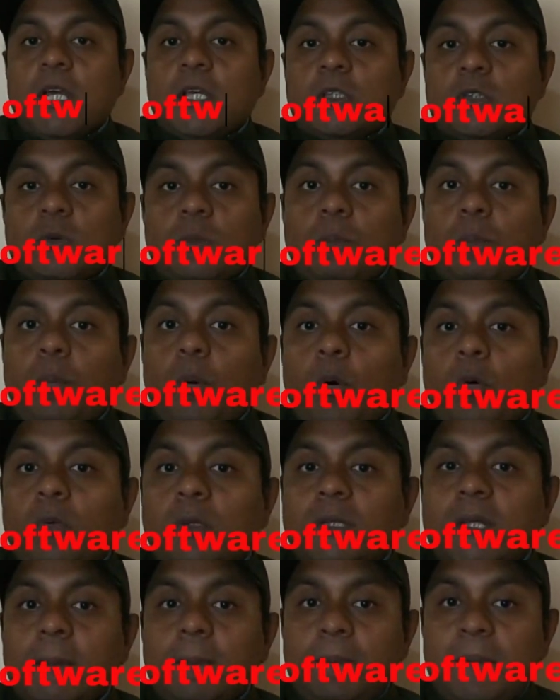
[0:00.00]
So
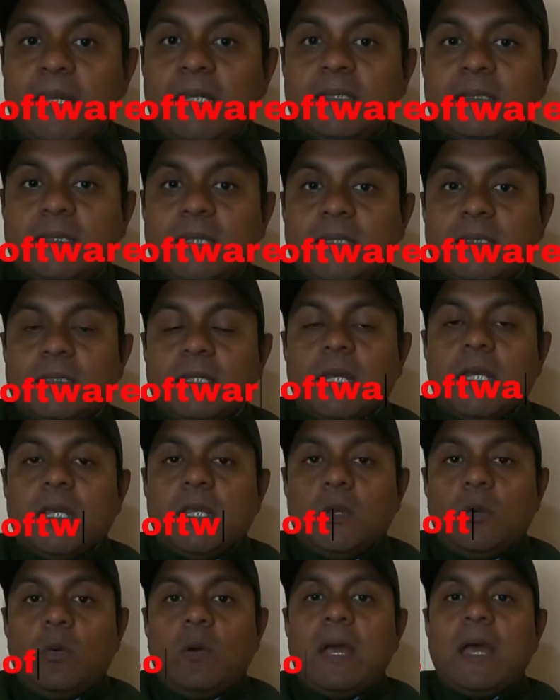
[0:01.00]
both the places
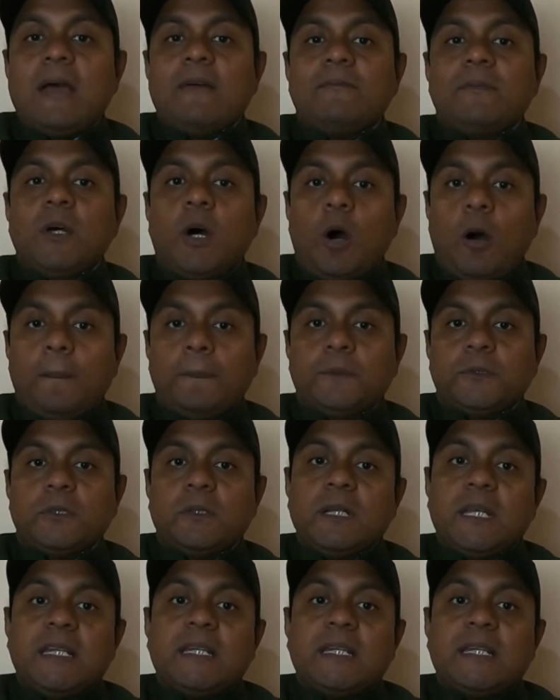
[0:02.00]
you have the option